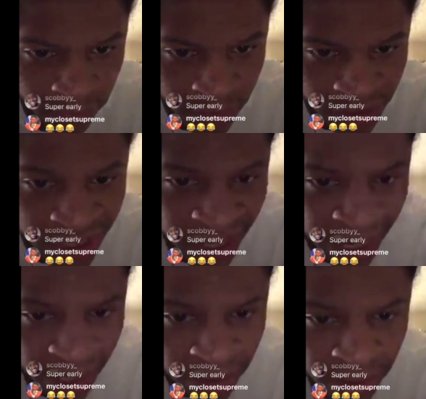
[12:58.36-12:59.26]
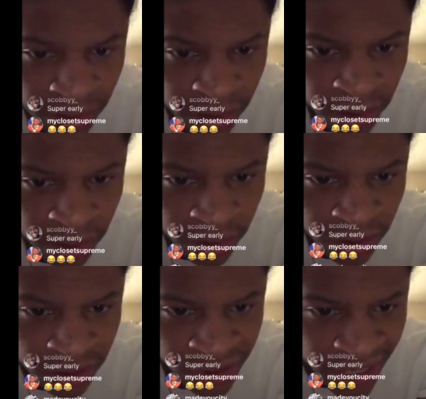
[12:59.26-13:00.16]
She here?
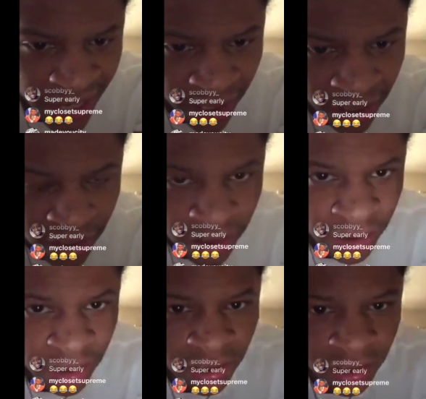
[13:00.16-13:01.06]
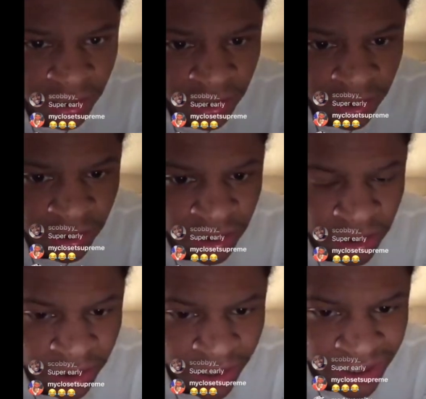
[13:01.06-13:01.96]
She here?
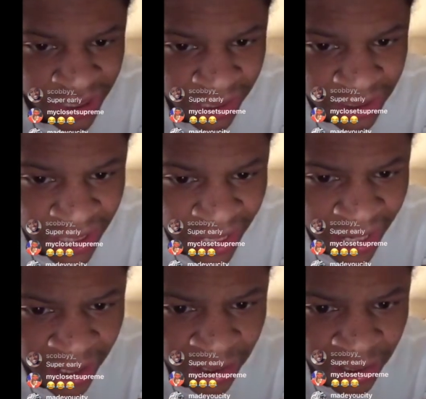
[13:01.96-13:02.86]
Is she she here?